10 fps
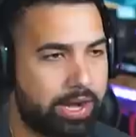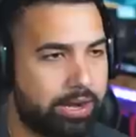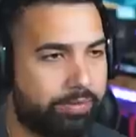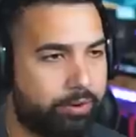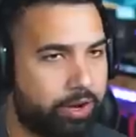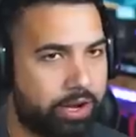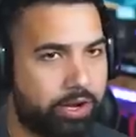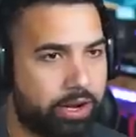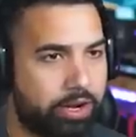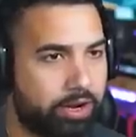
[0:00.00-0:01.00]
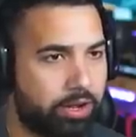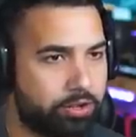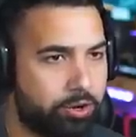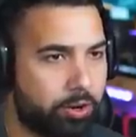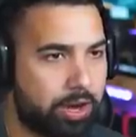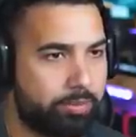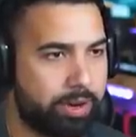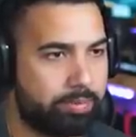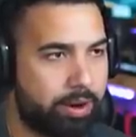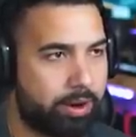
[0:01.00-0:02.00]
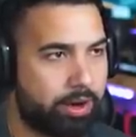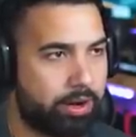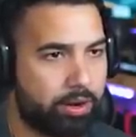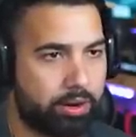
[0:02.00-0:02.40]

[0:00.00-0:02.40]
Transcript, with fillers: I need a freaking. I need a. You don't got a big pot, right?